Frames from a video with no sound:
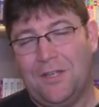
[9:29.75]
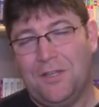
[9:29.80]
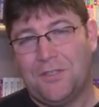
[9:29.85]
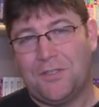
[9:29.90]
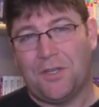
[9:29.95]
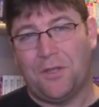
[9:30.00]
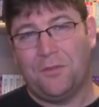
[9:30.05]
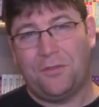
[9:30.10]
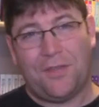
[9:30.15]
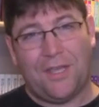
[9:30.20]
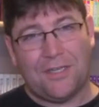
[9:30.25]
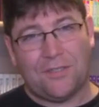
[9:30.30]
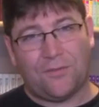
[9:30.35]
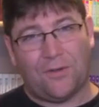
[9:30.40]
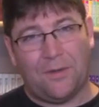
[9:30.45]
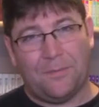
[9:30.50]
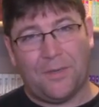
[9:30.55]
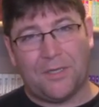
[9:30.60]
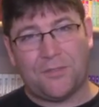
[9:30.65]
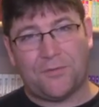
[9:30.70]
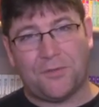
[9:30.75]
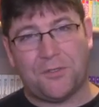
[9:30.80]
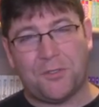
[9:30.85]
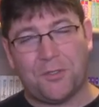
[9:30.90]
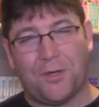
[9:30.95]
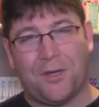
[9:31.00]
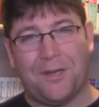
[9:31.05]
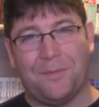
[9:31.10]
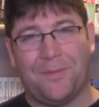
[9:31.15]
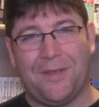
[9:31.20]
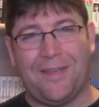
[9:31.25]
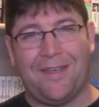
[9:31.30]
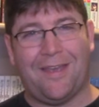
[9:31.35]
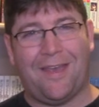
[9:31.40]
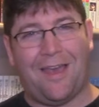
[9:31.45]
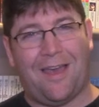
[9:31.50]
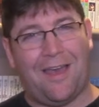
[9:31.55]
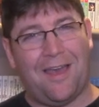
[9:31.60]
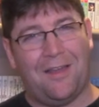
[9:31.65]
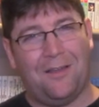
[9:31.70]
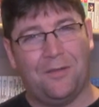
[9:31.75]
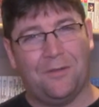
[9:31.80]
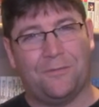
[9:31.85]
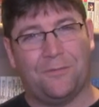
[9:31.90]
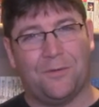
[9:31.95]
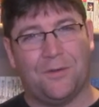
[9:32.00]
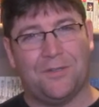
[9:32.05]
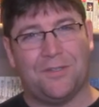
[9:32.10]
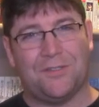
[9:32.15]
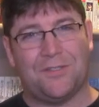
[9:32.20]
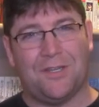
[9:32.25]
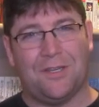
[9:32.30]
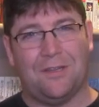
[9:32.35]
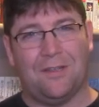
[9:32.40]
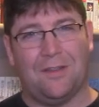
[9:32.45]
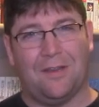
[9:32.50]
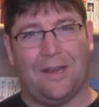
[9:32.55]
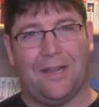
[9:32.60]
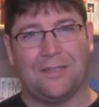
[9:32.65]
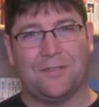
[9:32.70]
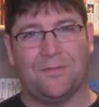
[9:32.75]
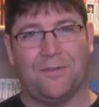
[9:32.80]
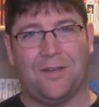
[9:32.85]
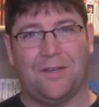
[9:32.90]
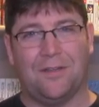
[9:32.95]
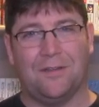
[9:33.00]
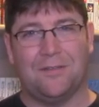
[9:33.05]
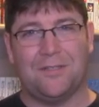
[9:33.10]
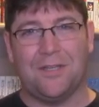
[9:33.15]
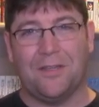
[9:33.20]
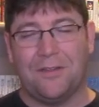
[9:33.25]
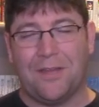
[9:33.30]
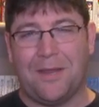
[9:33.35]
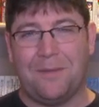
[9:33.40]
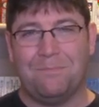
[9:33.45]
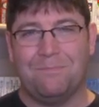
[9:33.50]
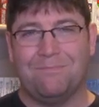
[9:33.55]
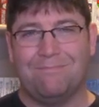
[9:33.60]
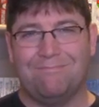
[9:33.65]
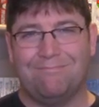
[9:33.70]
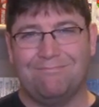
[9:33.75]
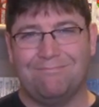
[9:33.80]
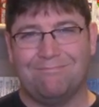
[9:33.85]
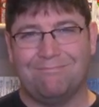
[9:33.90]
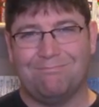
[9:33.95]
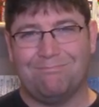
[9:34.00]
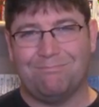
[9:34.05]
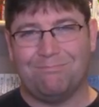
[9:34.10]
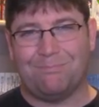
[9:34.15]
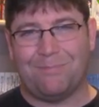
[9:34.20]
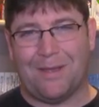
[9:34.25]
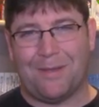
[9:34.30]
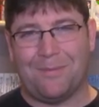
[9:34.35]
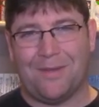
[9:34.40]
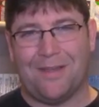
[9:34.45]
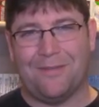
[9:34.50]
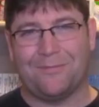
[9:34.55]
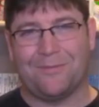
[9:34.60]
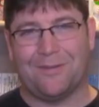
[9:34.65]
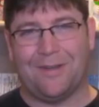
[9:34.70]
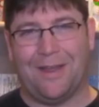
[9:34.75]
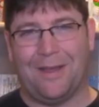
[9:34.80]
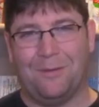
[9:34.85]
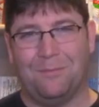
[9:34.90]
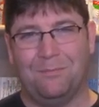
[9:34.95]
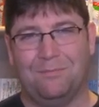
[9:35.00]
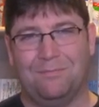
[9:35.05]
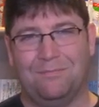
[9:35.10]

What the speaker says: So thanks very much for joining me. I look forward to seeing you in the next video. Till then, bye-bye for now.